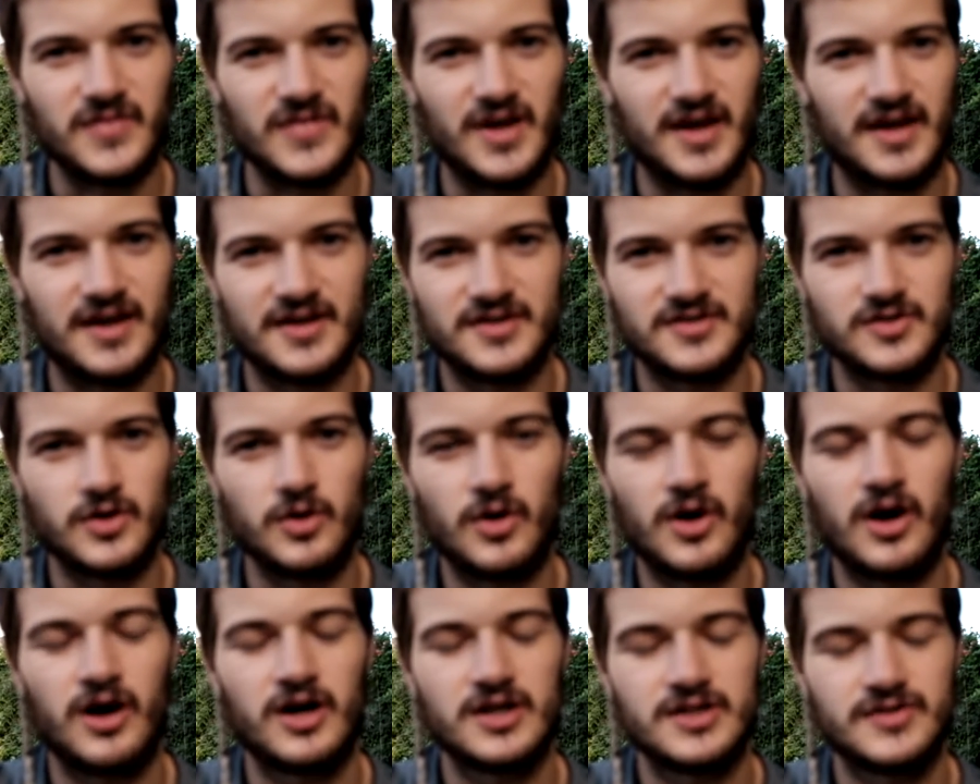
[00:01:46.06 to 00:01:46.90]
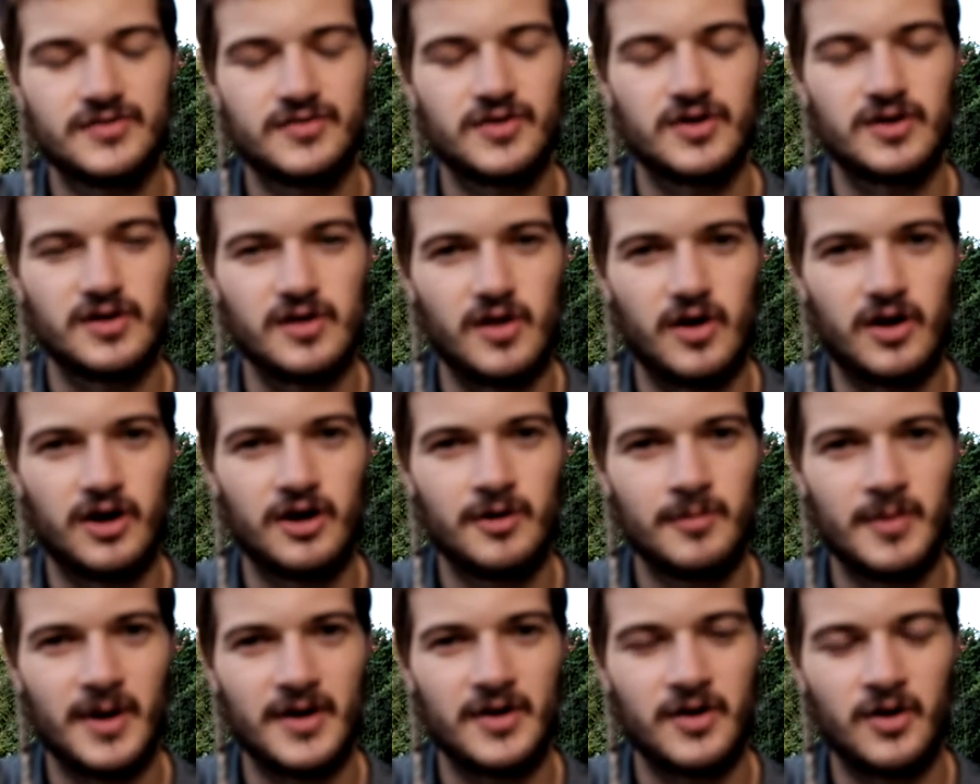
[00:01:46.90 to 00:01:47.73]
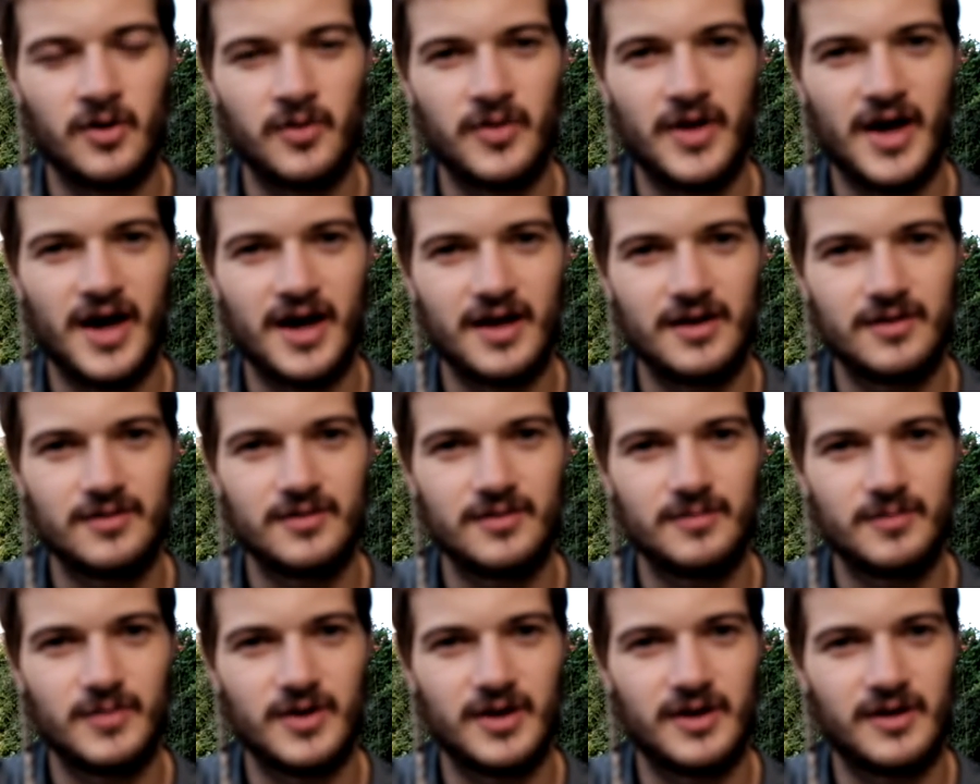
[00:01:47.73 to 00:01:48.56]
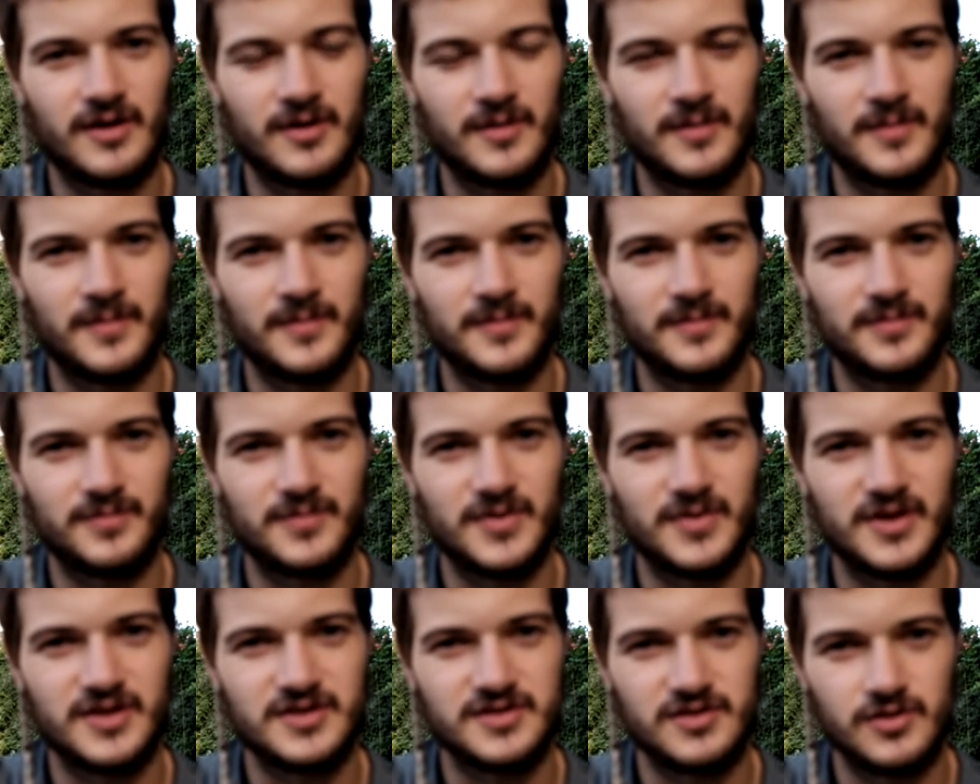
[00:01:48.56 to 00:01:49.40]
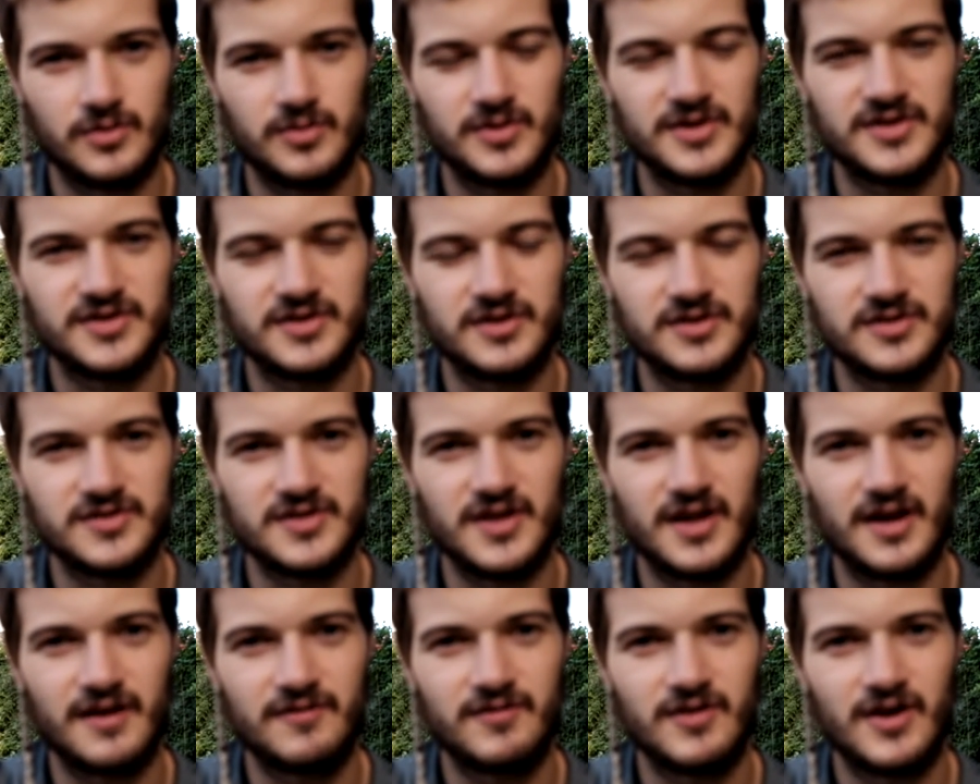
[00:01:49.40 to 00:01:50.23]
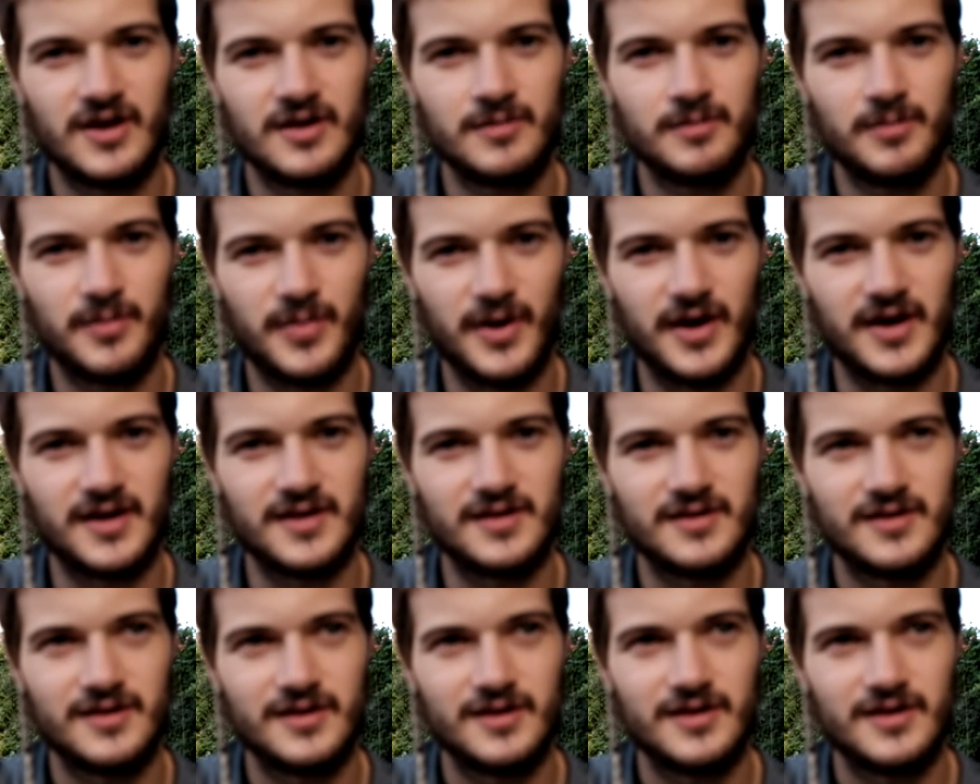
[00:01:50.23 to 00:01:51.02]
And it's no cause for alarm, I know that, um, because of the research that I've done, but,